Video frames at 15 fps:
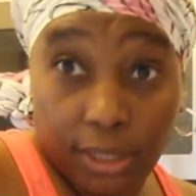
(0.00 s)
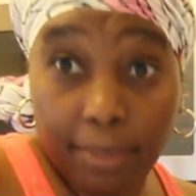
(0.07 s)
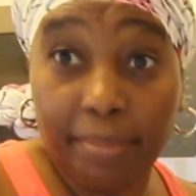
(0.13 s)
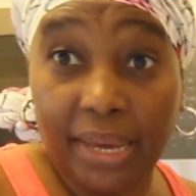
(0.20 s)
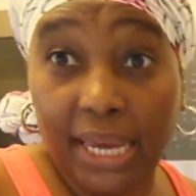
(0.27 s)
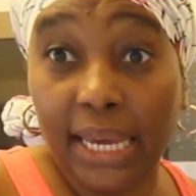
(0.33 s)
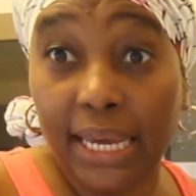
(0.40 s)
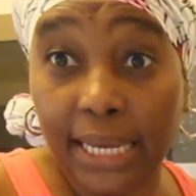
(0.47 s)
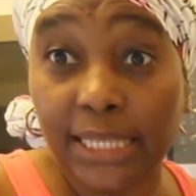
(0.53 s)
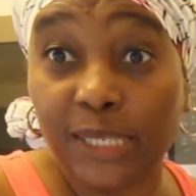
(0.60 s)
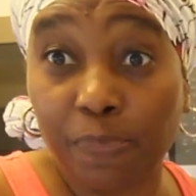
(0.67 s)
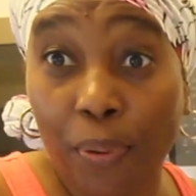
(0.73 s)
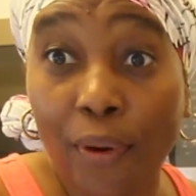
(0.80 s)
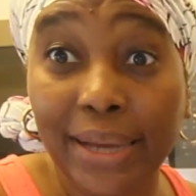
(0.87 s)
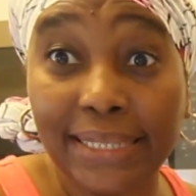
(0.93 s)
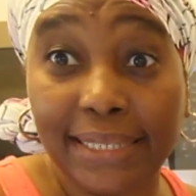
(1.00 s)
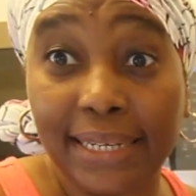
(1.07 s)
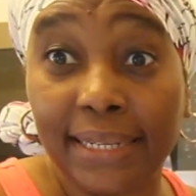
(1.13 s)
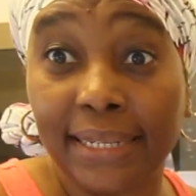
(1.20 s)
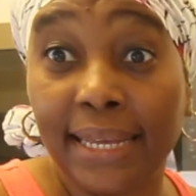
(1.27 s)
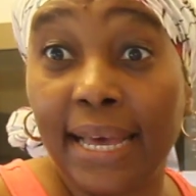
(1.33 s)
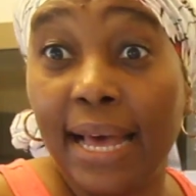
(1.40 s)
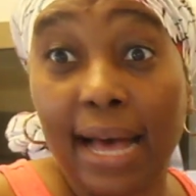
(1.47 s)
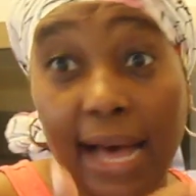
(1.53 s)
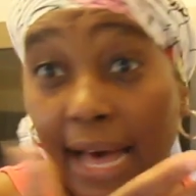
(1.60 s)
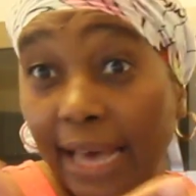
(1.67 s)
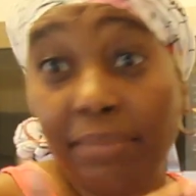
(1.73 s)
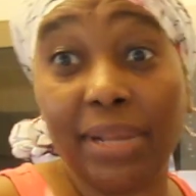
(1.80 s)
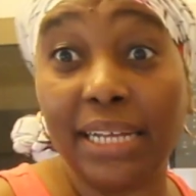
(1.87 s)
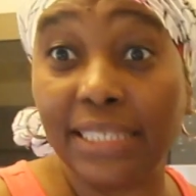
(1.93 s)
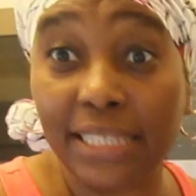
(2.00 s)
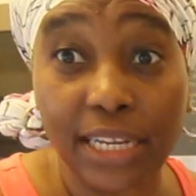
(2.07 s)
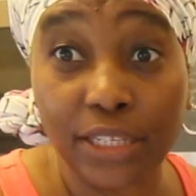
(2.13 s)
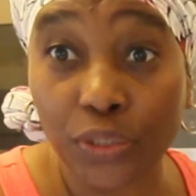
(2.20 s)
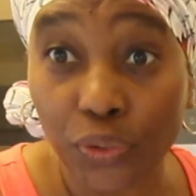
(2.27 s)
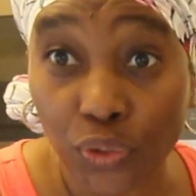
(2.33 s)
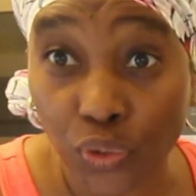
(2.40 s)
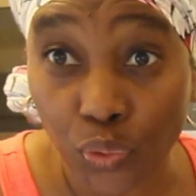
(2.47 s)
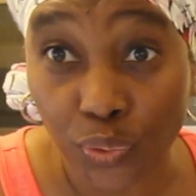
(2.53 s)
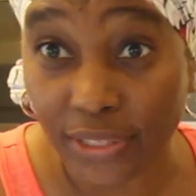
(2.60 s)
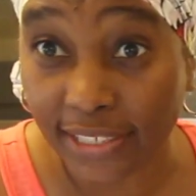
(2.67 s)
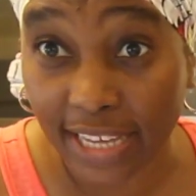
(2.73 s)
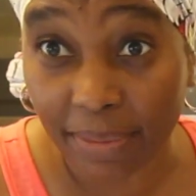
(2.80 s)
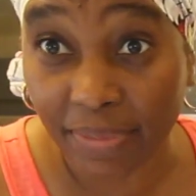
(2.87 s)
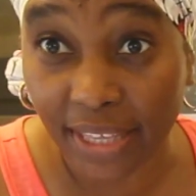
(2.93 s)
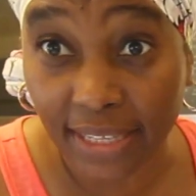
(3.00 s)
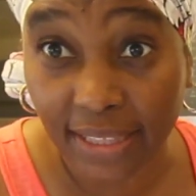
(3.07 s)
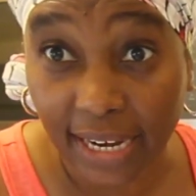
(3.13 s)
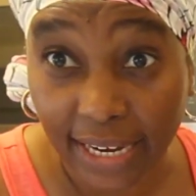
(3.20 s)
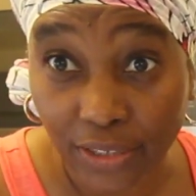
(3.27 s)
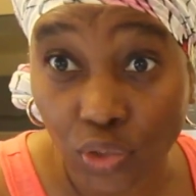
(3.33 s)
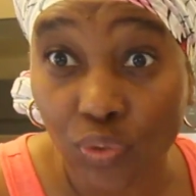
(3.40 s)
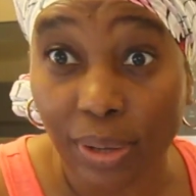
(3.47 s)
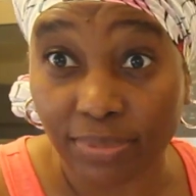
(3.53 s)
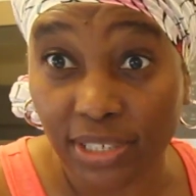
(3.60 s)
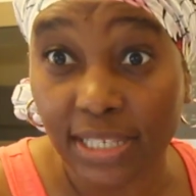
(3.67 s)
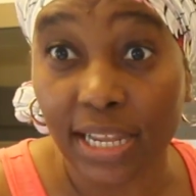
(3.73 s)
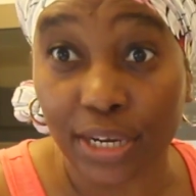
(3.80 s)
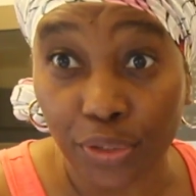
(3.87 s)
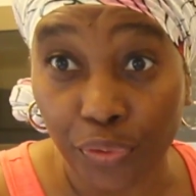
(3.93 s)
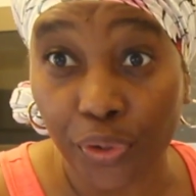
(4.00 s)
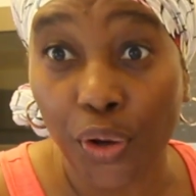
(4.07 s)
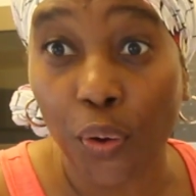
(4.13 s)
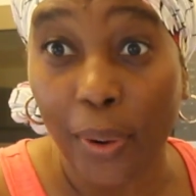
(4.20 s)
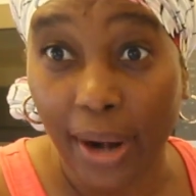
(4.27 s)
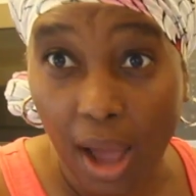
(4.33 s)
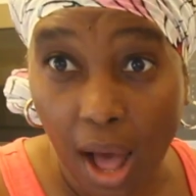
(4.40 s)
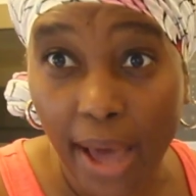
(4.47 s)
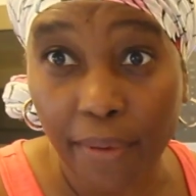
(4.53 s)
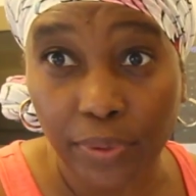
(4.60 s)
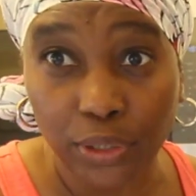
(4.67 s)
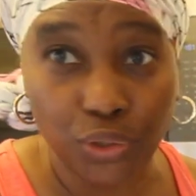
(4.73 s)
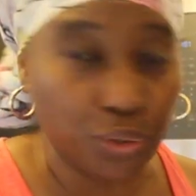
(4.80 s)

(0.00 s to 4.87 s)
to me, it's poison. I'm not telling you to do the same thing that I do. I'm just letting you know what I would